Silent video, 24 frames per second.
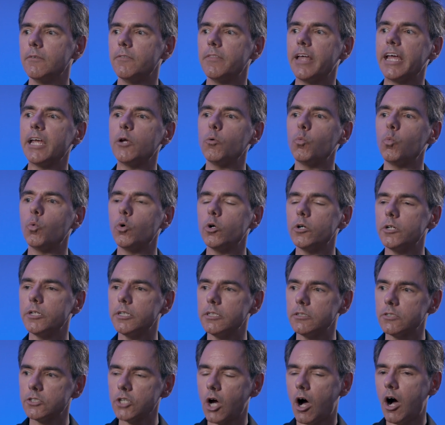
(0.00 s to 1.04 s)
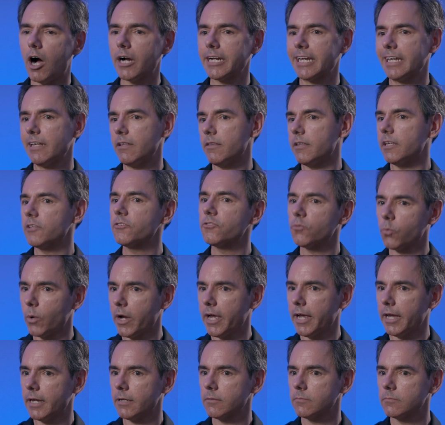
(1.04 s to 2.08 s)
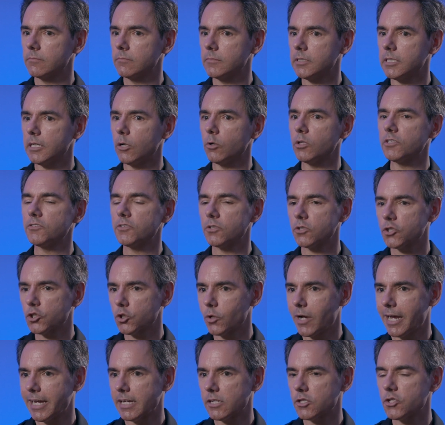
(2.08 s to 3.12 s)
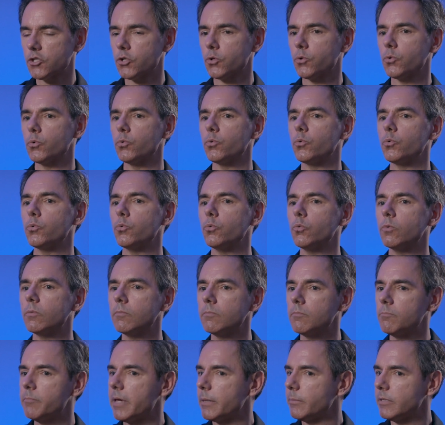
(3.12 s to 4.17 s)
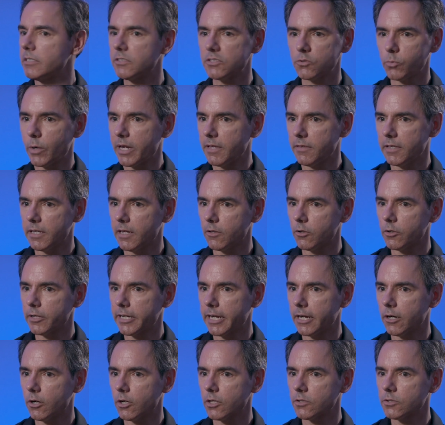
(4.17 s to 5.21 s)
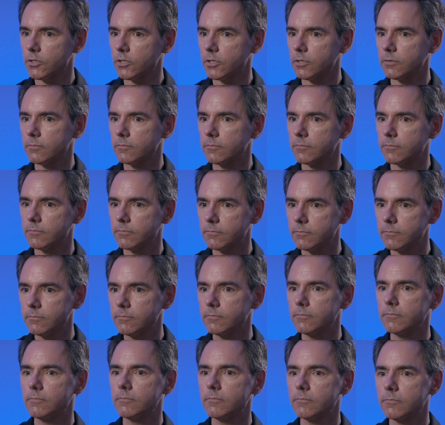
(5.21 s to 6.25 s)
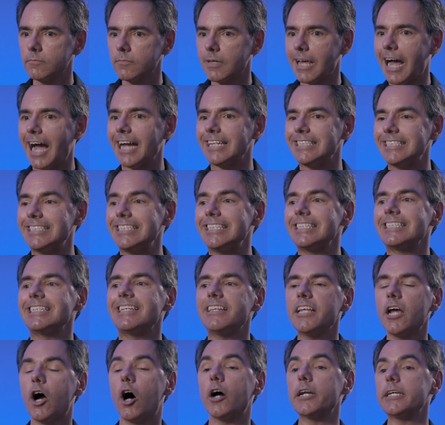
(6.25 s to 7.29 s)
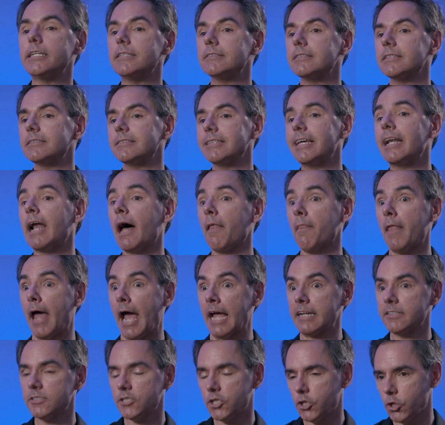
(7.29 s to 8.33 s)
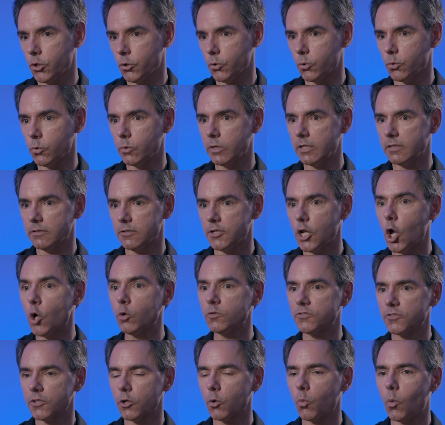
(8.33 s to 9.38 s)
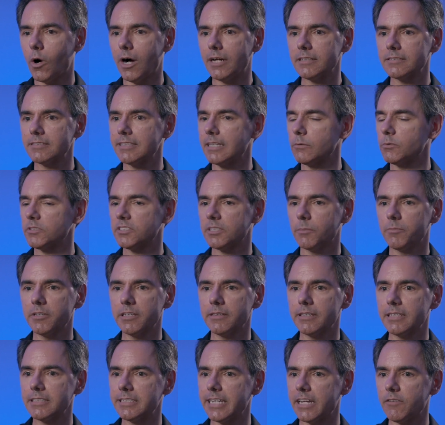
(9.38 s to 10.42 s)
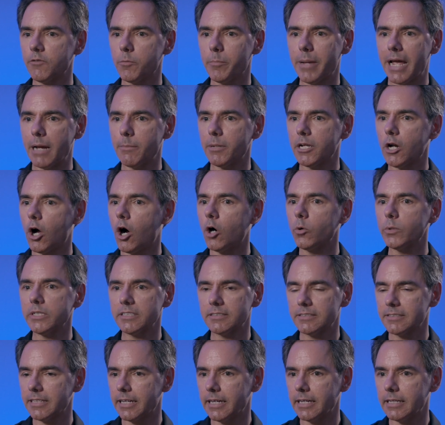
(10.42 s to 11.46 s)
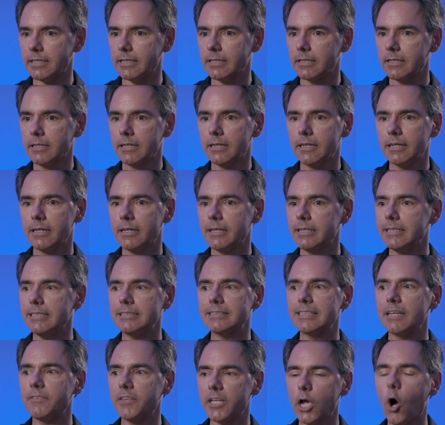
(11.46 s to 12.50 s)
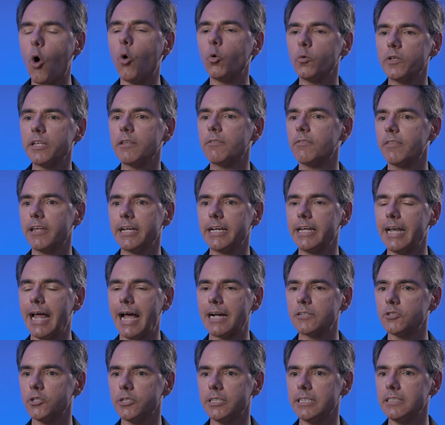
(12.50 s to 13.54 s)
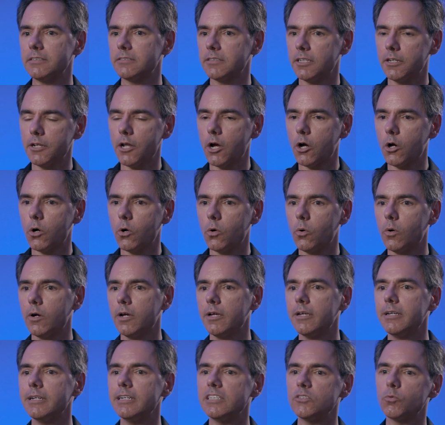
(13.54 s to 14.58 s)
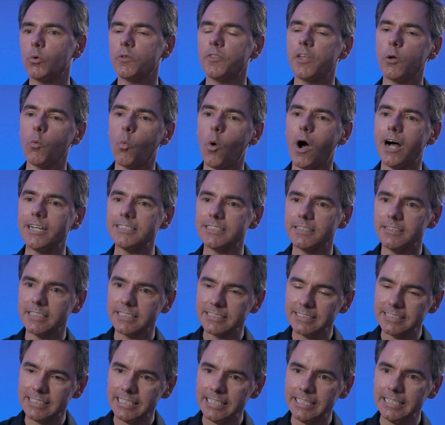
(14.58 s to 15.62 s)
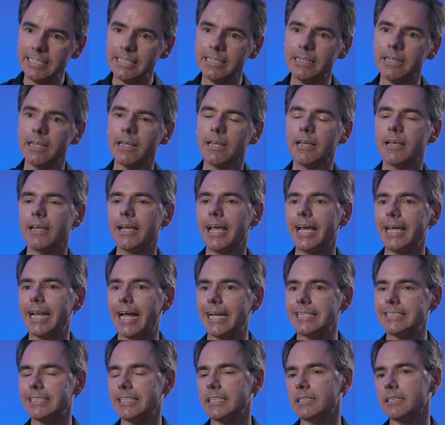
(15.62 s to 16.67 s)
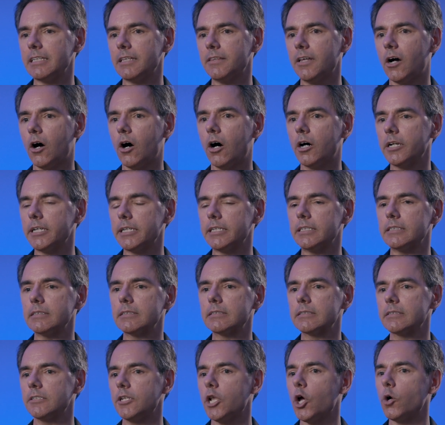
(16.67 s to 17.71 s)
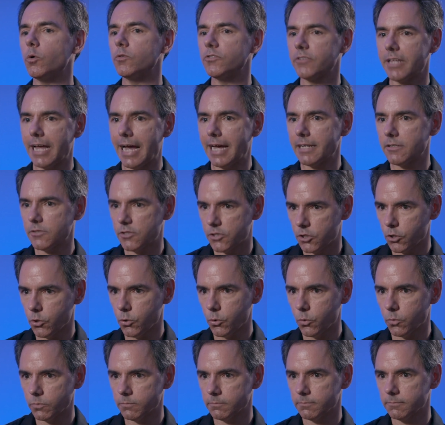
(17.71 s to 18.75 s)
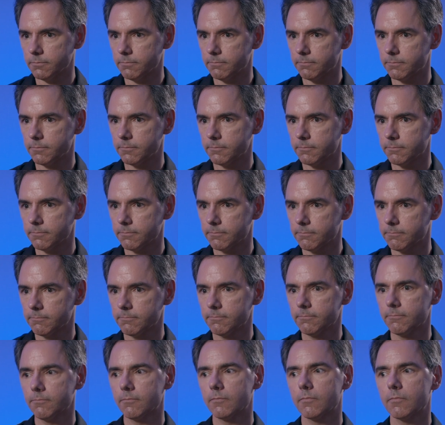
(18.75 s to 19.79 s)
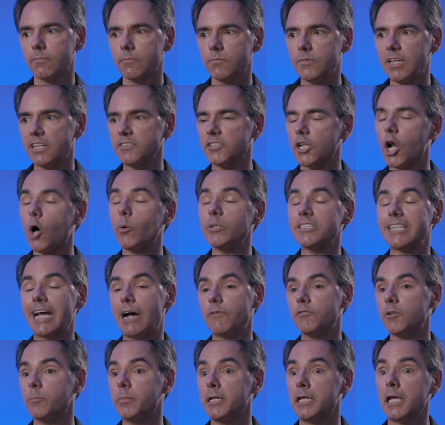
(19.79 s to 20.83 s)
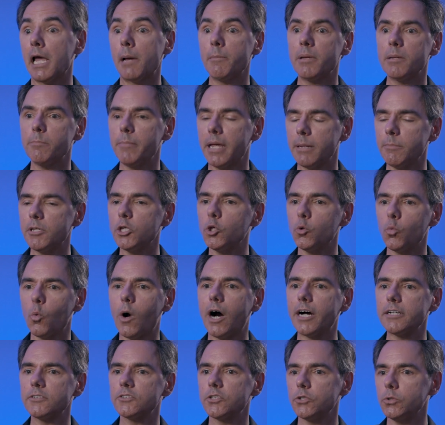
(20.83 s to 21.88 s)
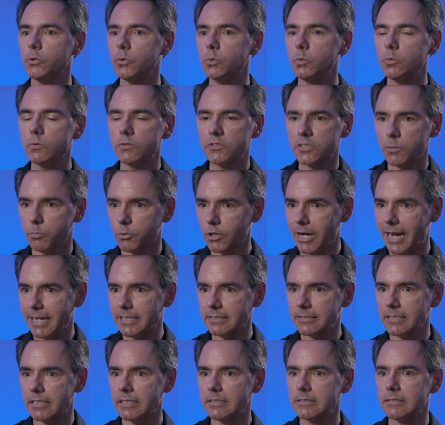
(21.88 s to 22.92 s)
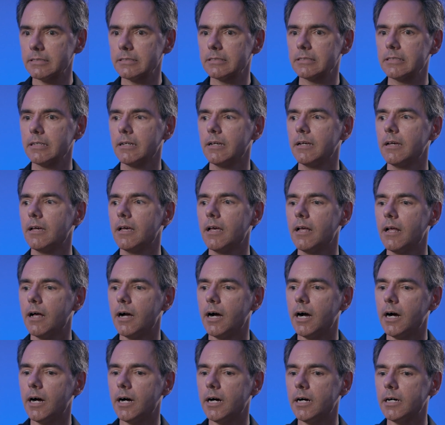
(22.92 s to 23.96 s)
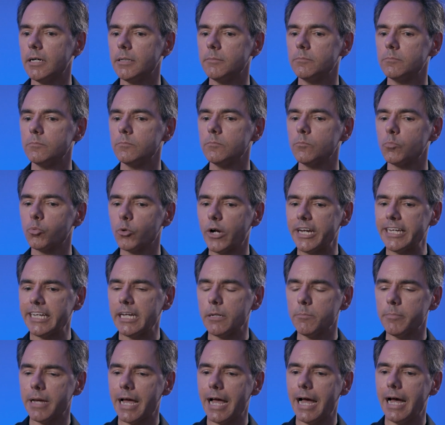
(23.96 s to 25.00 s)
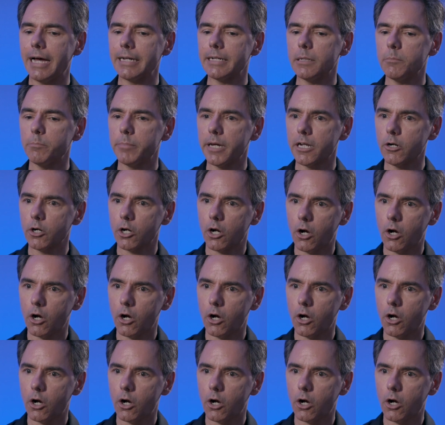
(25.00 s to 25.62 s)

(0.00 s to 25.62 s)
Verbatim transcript: they would talk in this way, you know, because they're trying to maybe sway the other character. Ideally, the audience is in on that too. It knows their wants. That was something that David Mamet always said. He said the only thing an actor needs to know is what they want in the scene, and ideally, the audience knows that too. Doesn't always have to be. I mean, maybe you want to surprise us. Uh, Breaking Bad and Better